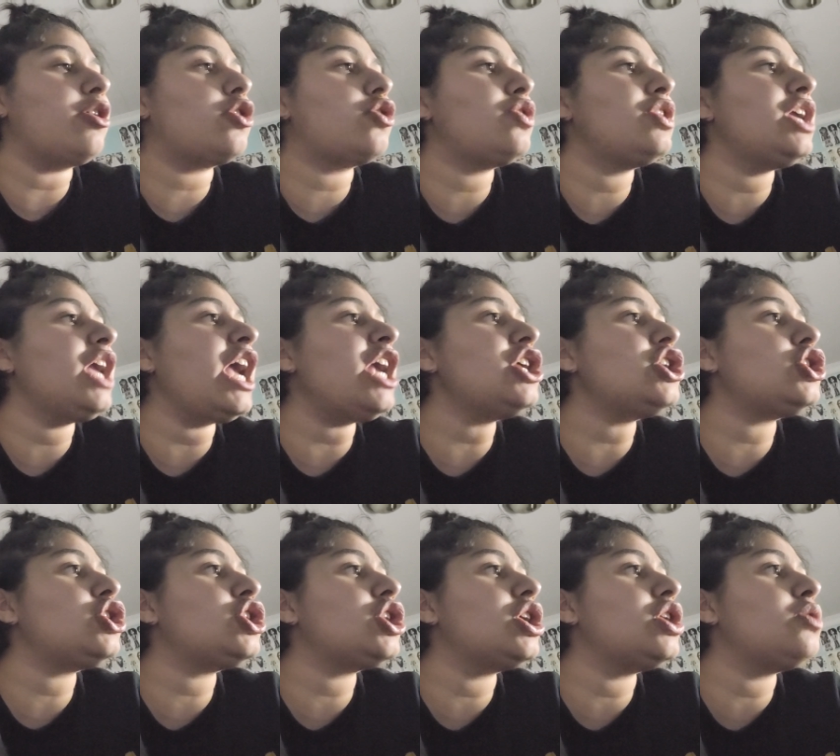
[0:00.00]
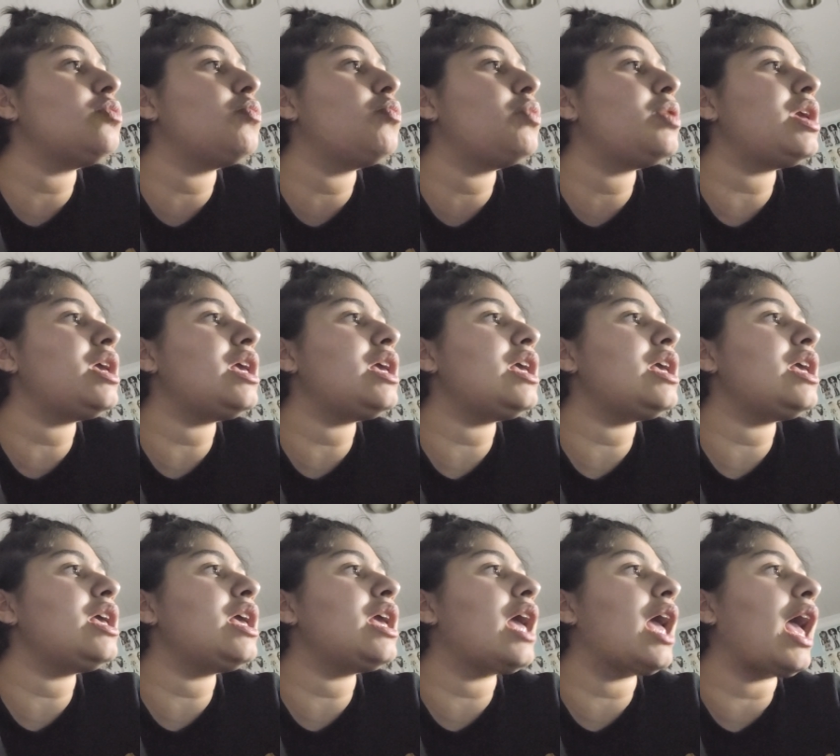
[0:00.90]
Creation,
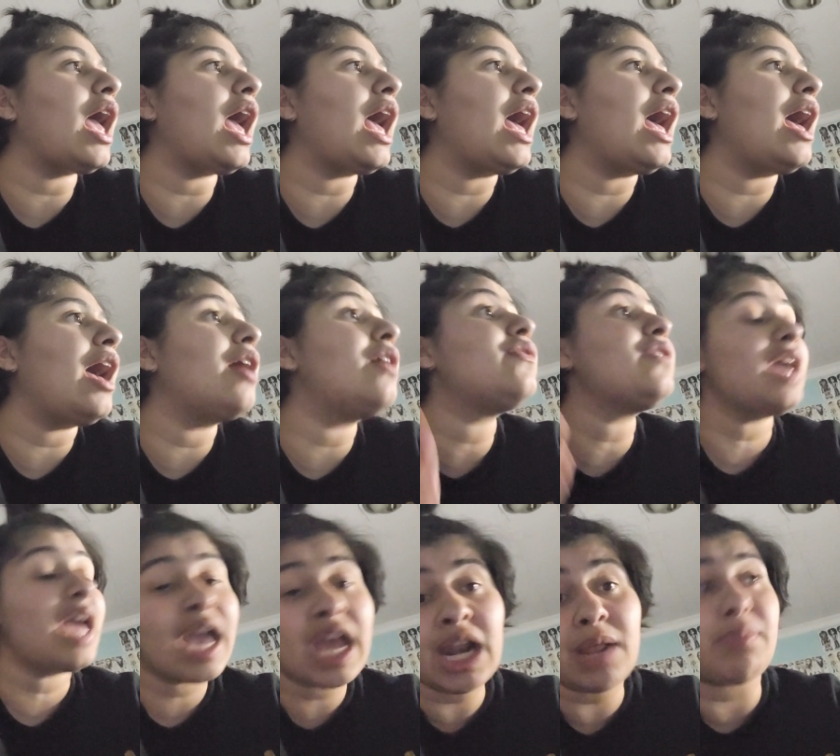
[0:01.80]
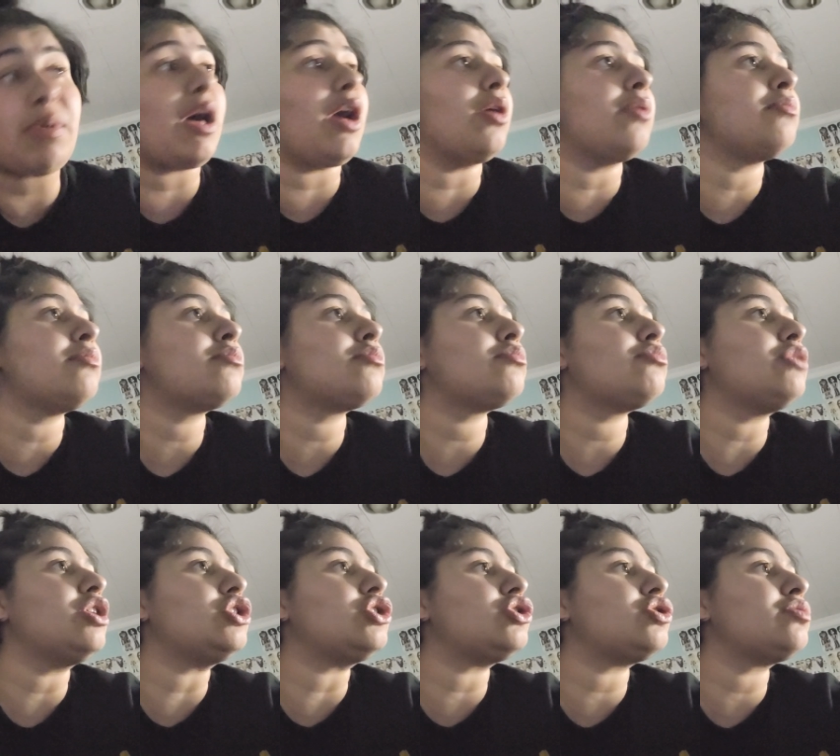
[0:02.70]
we have Annabelle,
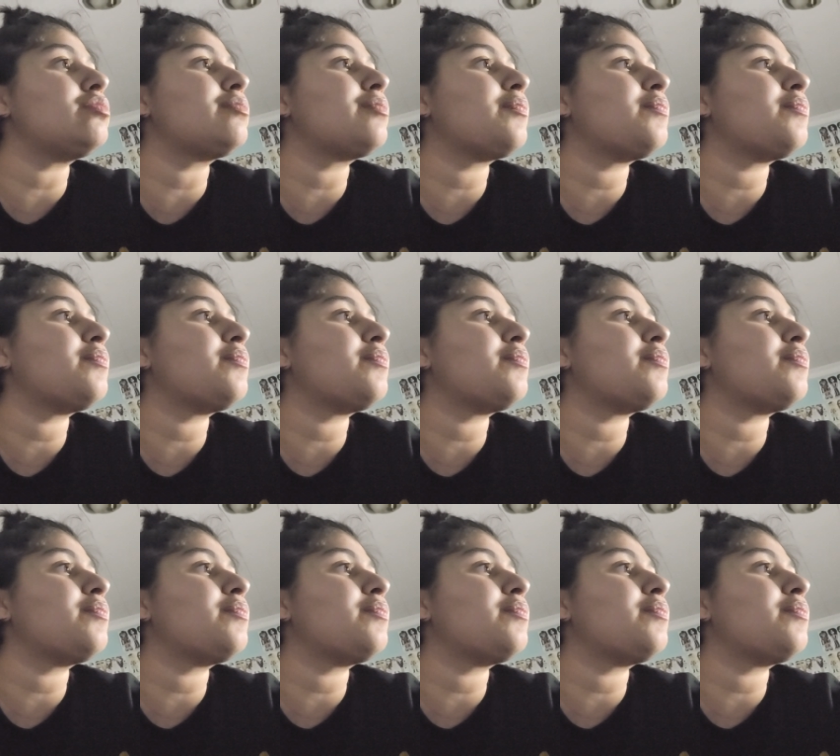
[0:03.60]
which,